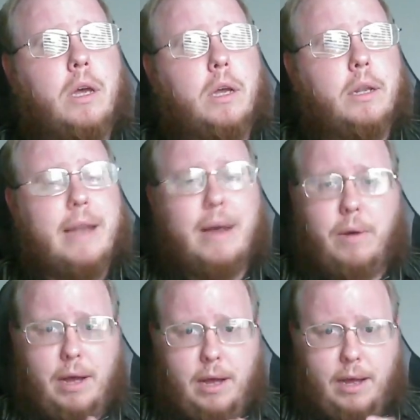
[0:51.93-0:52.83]

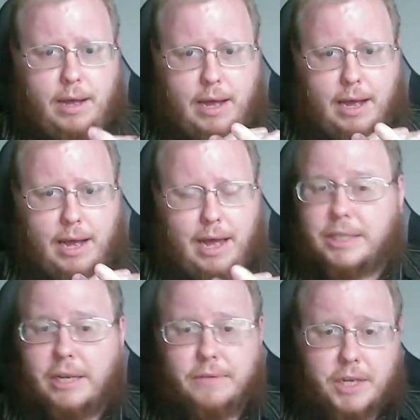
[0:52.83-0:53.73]
Now,
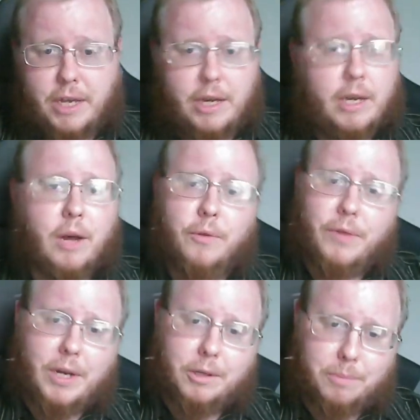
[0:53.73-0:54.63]
as I've said in other
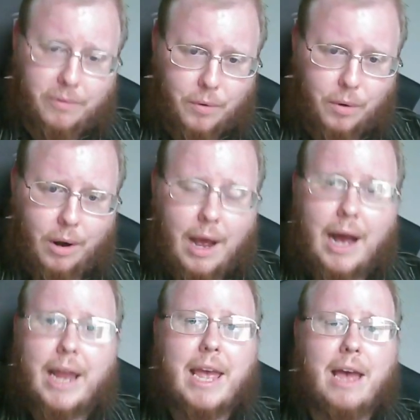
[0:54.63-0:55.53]
videos before,
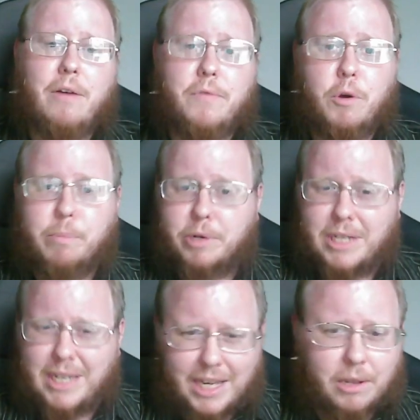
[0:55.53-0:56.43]
I have no
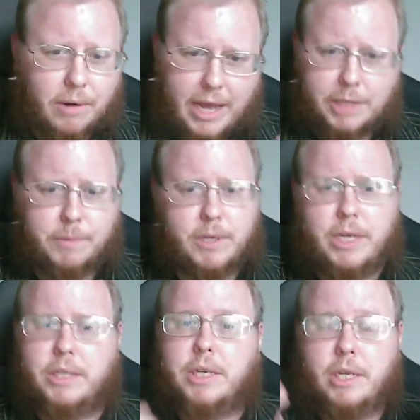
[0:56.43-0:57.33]
particular
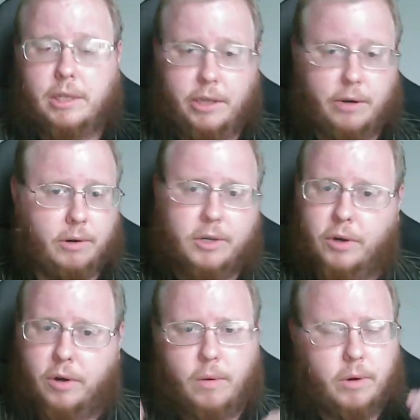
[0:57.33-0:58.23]
expertise in
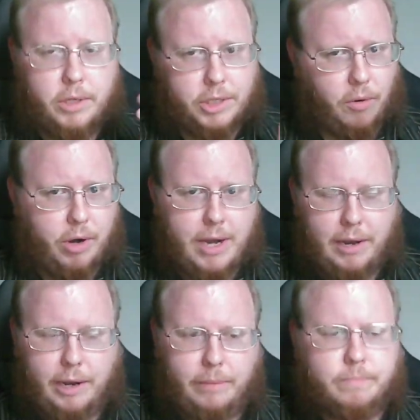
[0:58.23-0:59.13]
literature or in
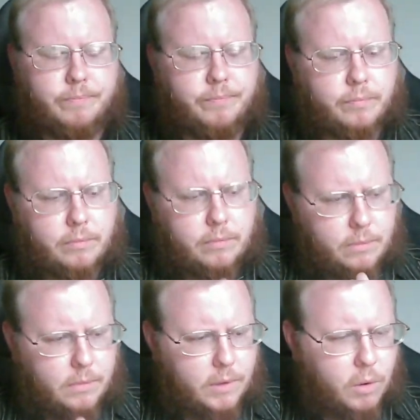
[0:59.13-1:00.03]
storytelling
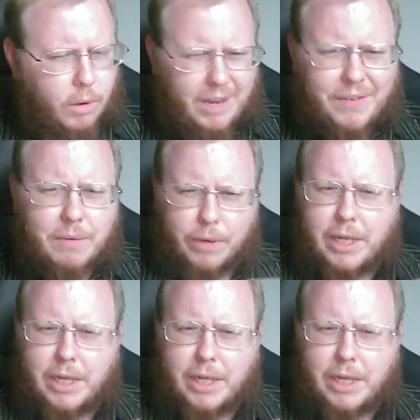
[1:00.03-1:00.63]
or even really